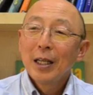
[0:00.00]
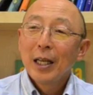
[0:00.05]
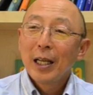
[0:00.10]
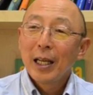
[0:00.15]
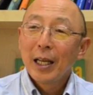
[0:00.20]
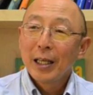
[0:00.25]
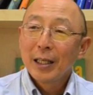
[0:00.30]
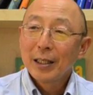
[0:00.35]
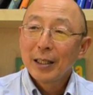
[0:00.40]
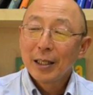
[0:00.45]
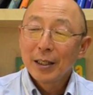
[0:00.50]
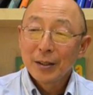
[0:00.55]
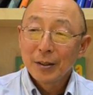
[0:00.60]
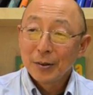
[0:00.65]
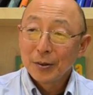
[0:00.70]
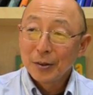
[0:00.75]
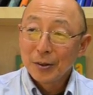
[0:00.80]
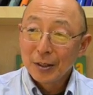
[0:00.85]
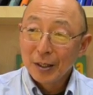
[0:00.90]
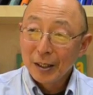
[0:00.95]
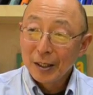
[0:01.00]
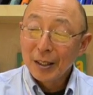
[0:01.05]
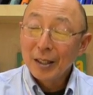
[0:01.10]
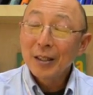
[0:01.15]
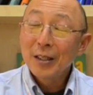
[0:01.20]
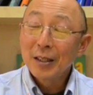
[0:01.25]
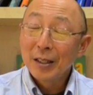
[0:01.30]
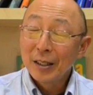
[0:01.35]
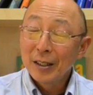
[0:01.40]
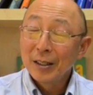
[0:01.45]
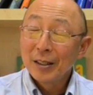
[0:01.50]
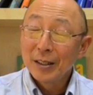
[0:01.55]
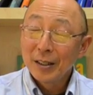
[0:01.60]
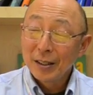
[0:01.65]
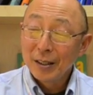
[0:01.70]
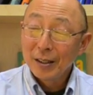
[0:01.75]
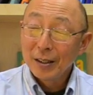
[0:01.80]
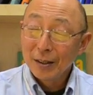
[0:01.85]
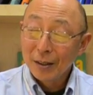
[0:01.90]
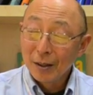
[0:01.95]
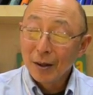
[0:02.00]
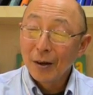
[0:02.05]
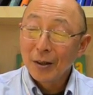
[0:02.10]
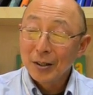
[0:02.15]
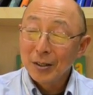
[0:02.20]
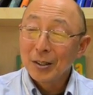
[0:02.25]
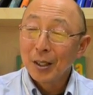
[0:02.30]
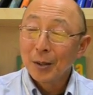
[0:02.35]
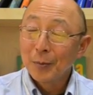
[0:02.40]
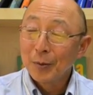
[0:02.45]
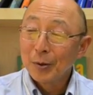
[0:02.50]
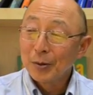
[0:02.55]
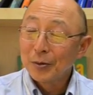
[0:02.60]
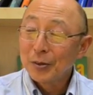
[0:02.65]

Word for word: And then there are a large number